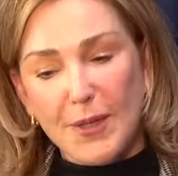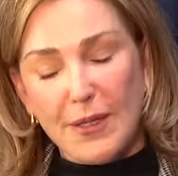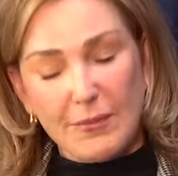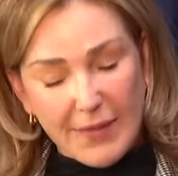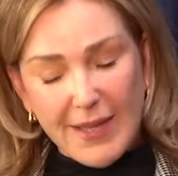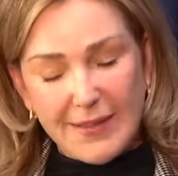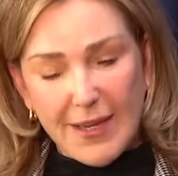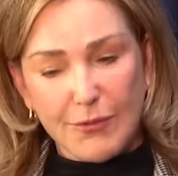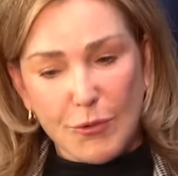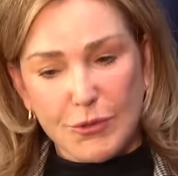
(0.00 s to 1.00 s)
me that
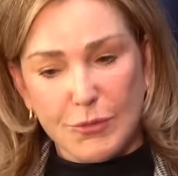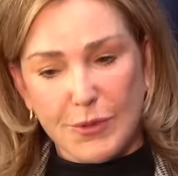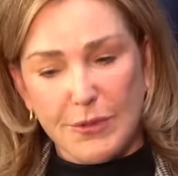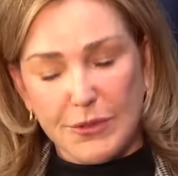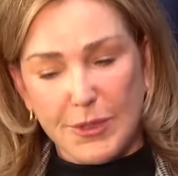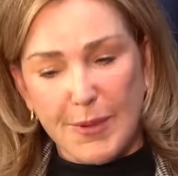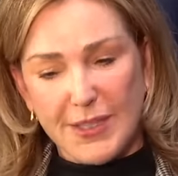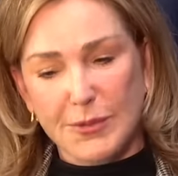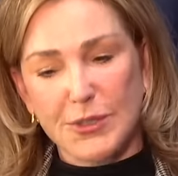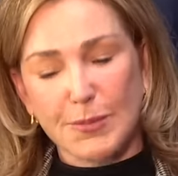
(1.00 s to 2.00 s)
day, of course, when she
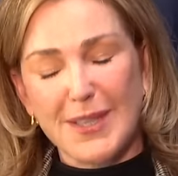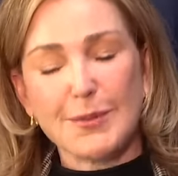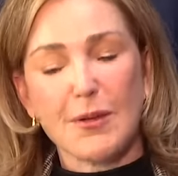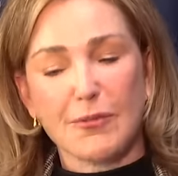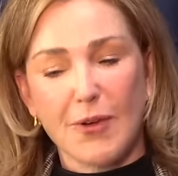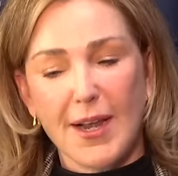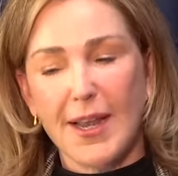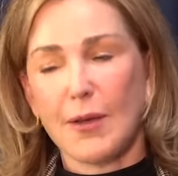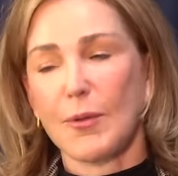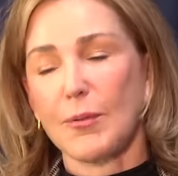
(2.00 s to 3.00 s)
passed away. She passed away on
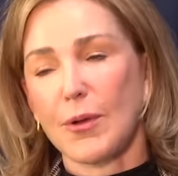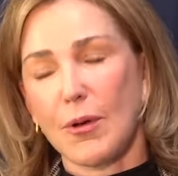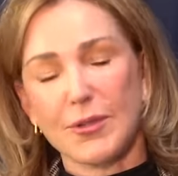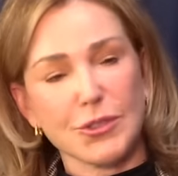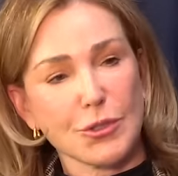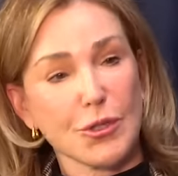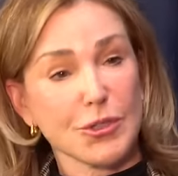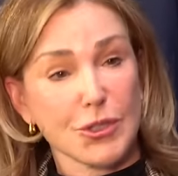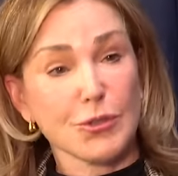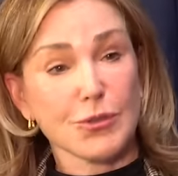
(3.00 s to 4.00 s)
Friday, and we would always shoot on
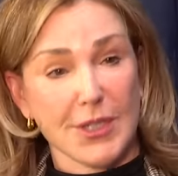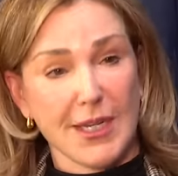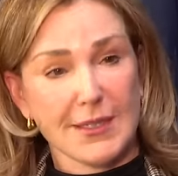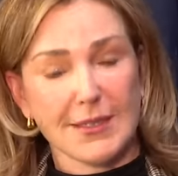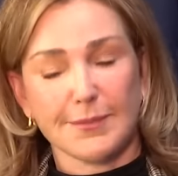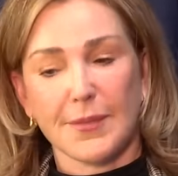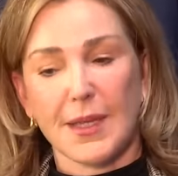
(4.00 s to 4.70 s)
Tuesdays.